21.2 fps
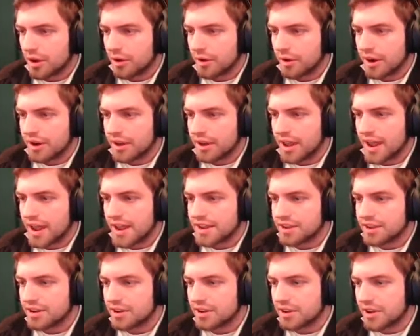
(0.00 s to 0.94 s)
All right,
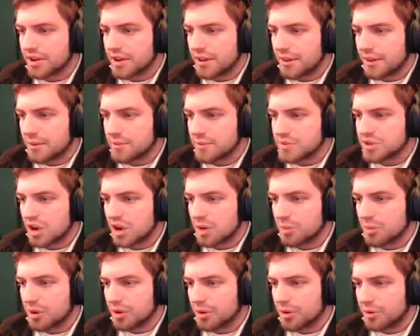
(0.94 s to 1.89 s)
Hank.
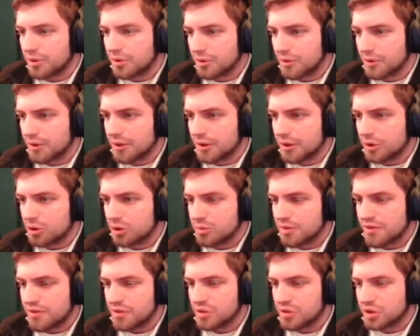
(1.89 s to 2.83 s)
Sorry, bro.
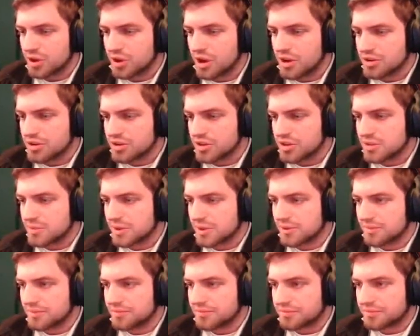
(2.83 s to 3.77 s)
I'm my favorite looking hunters,
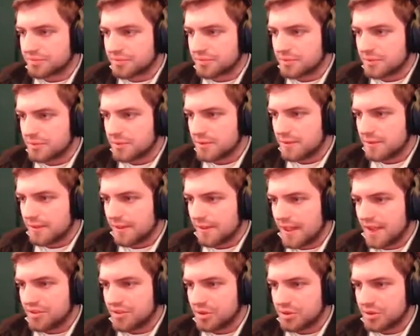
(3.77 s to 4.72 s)
but
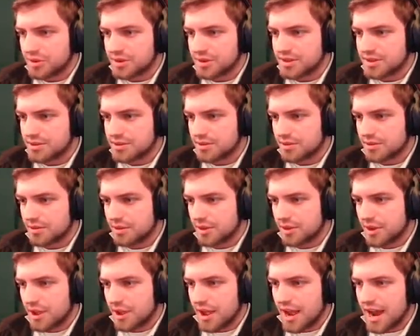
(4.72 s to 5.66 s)
I have to do this.
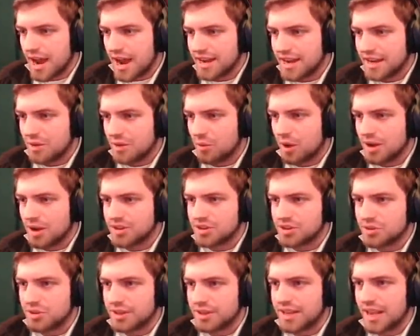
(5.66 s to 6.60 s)
I didn't want
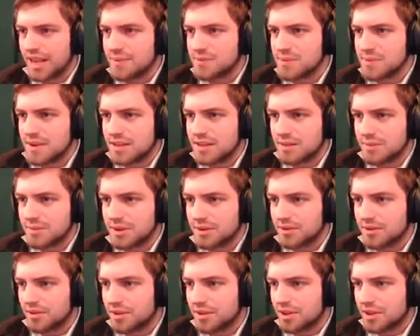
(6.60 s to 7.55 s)
to. The game's making me.
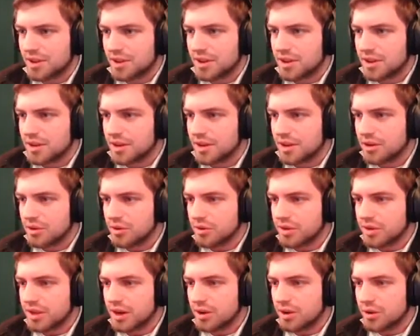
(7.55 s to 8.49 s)
Can you,
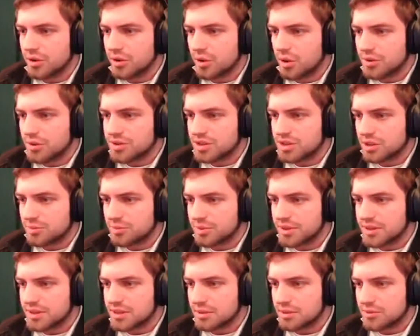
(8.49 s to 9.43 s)
can I, you hold still,
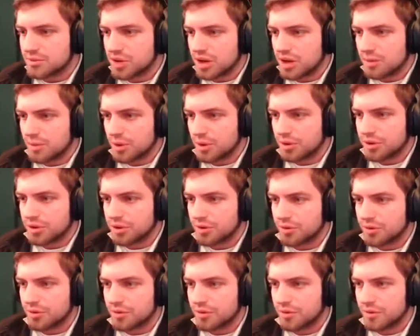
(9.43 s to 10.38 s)
please? I'm trying to murder
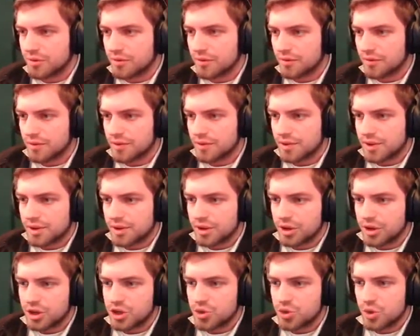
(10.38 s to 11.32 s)

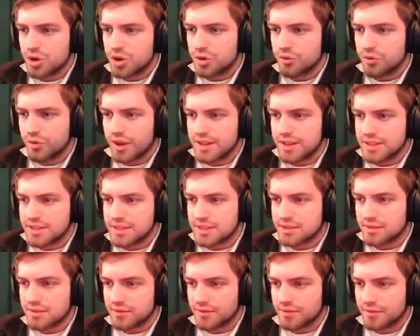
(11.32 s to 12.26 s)
you. Join your
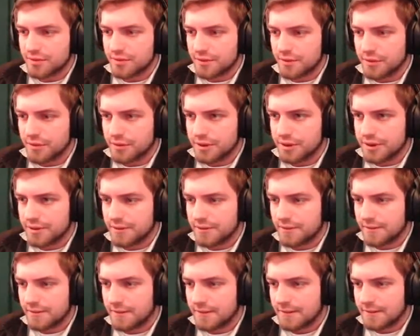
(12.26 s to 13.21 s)
friends. Really?
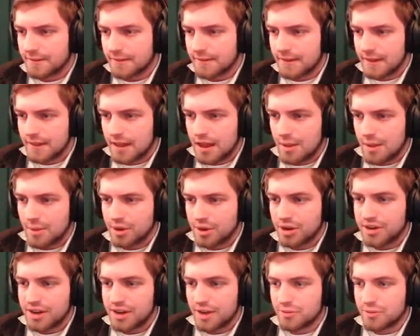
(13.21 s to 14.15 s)
Am I
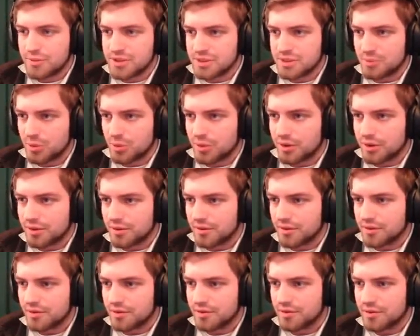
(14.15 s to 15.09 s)
gonna die for the support?
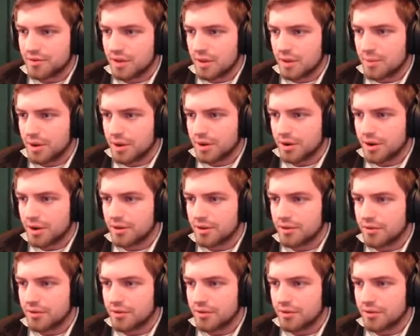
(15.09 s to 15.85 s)
I better